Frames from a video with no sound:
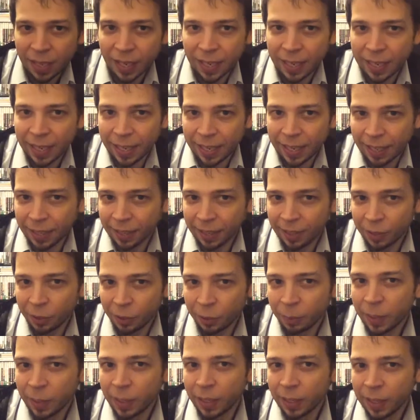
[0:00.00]
and it'll
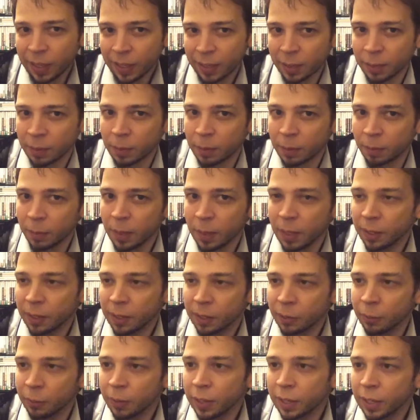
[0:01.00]
be the next
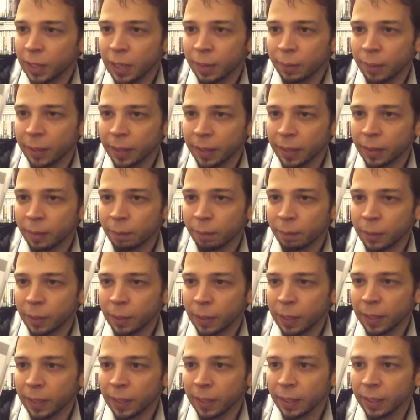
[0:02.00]
PS3 game I
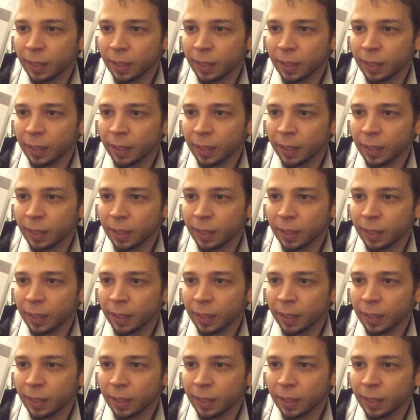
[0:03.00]
play.